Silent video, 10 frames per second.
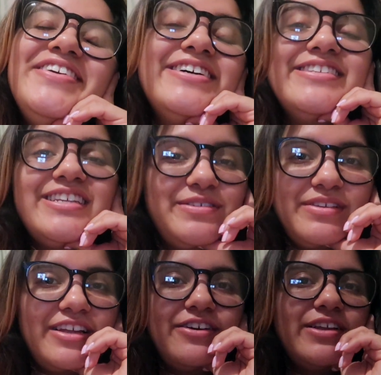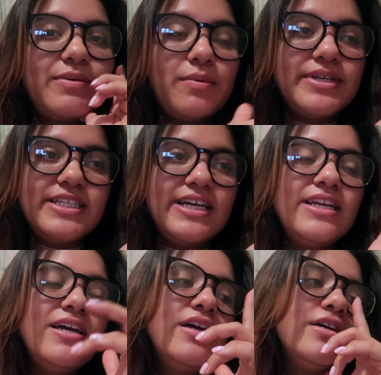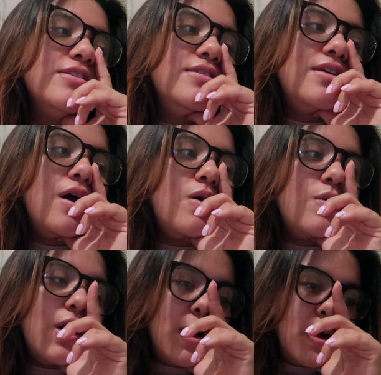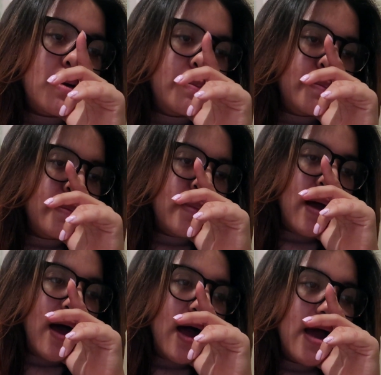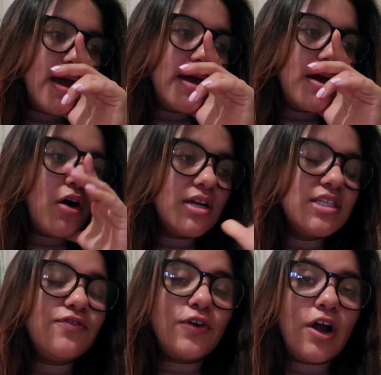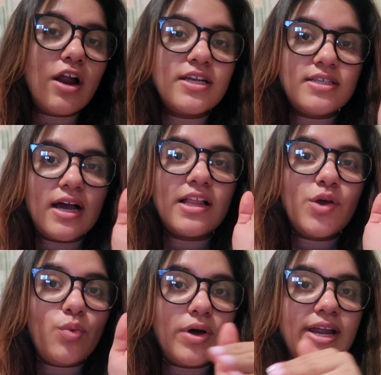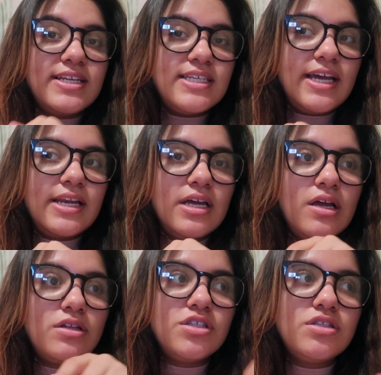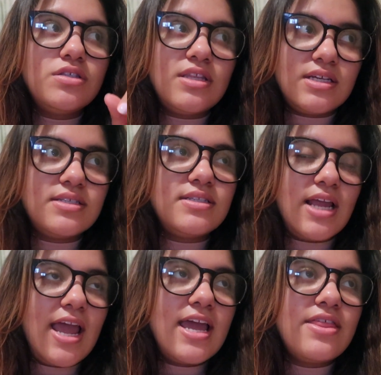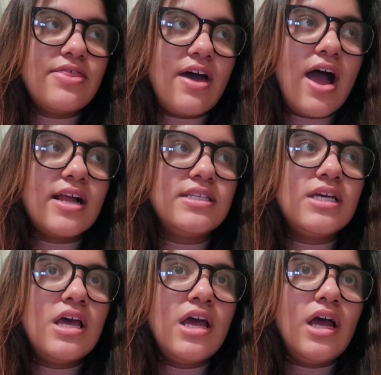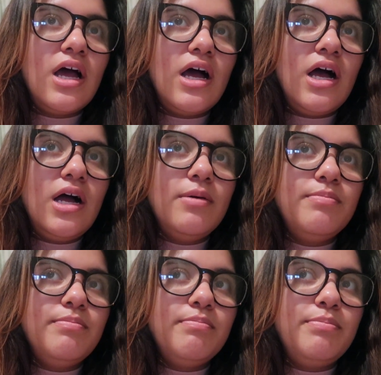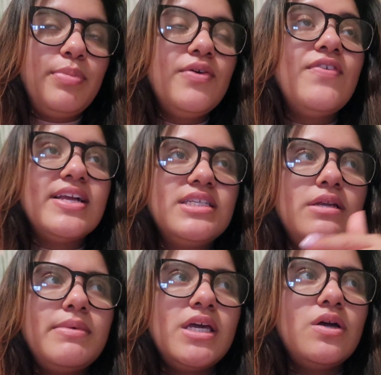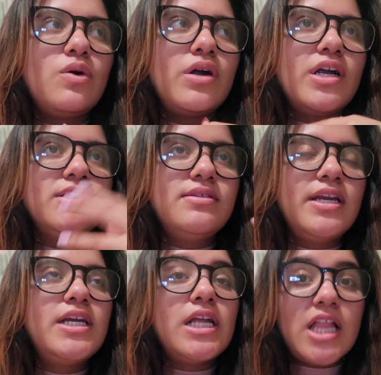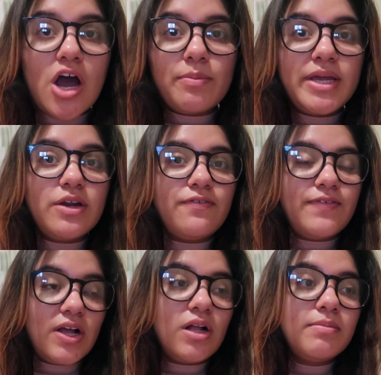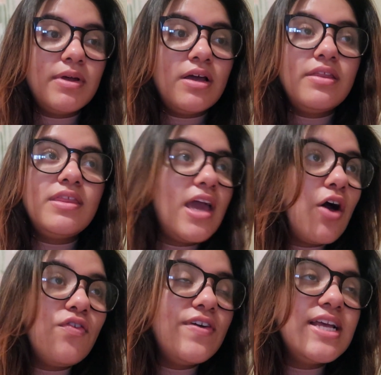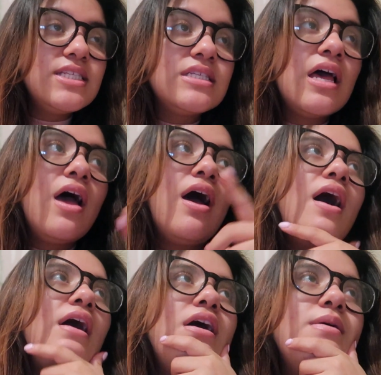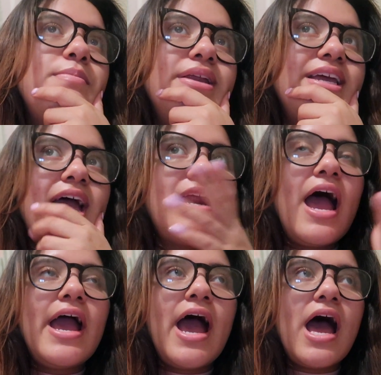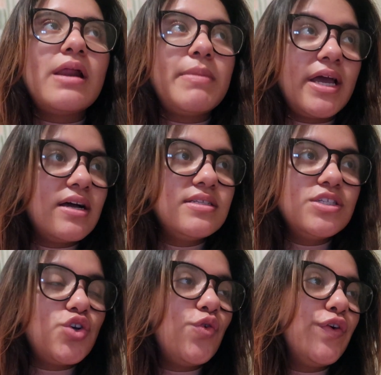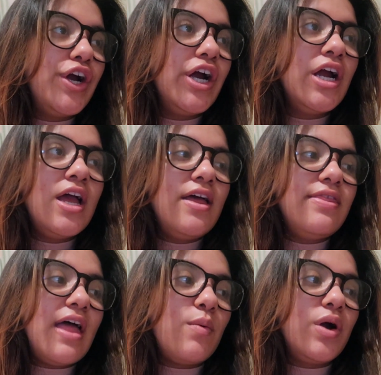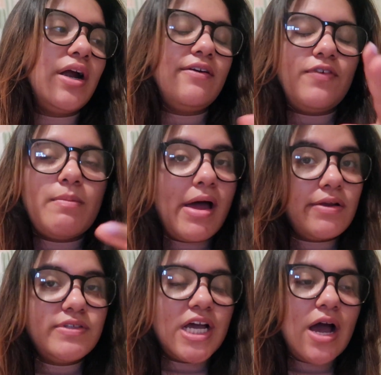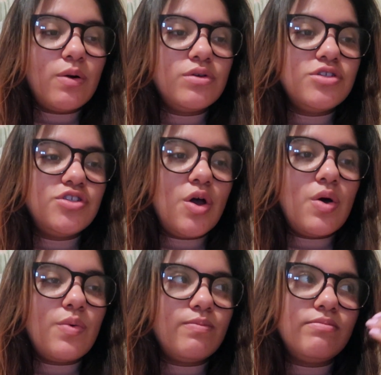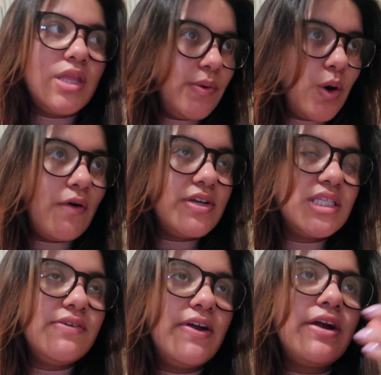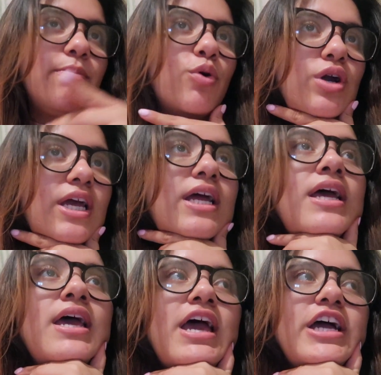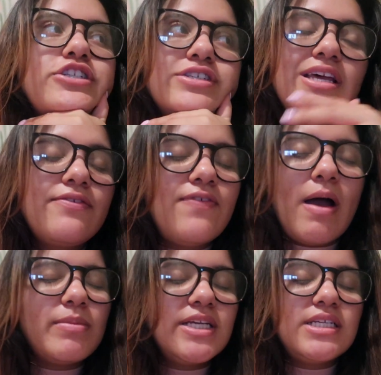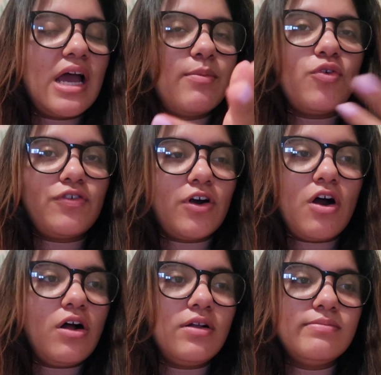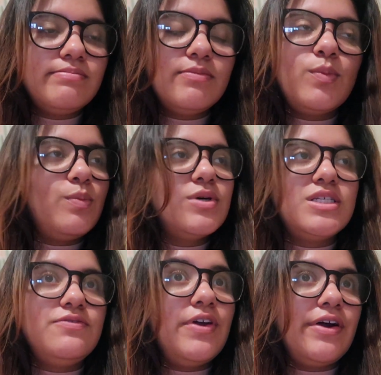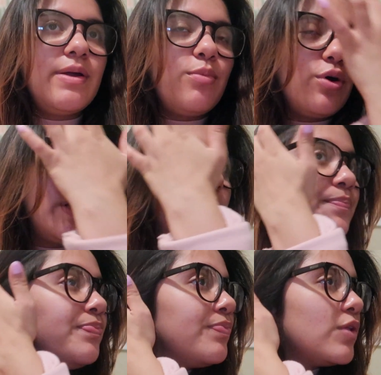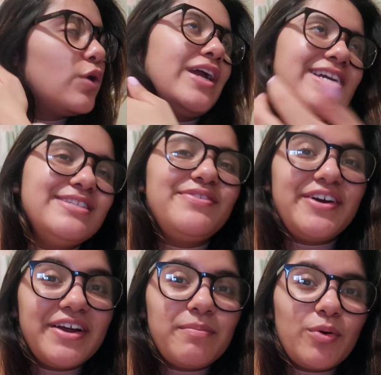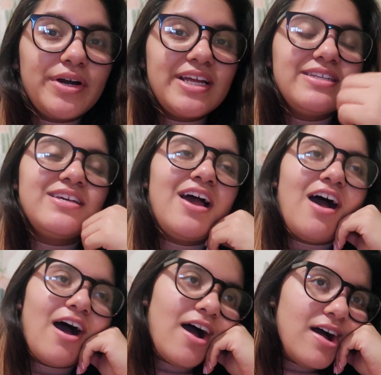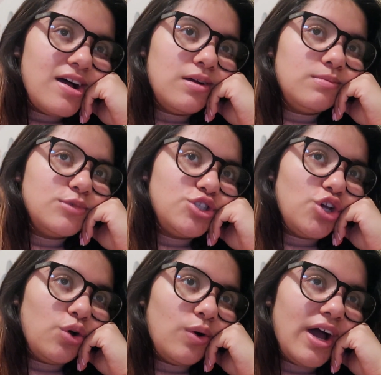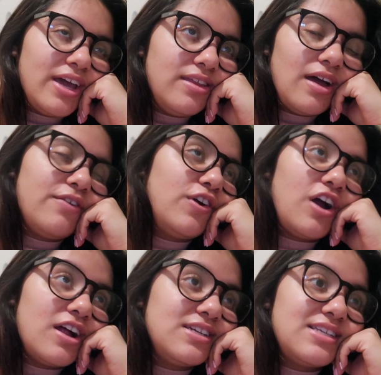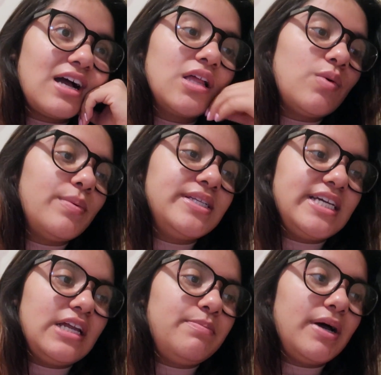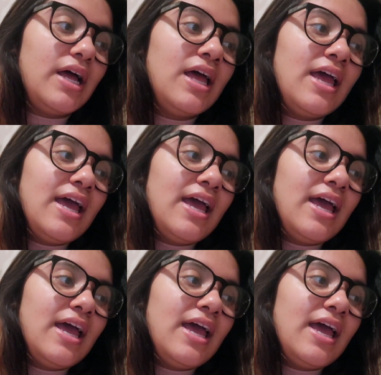because that's literally what we did so um i honestly forgot exactly what i did this day that um prevented me or didn't allow me to film the outfits um but again i had my cousins over that were from out of town so they were obviously very important and just like family time overall was very important or is very important. Um, so I, I forgot exactly what we did, but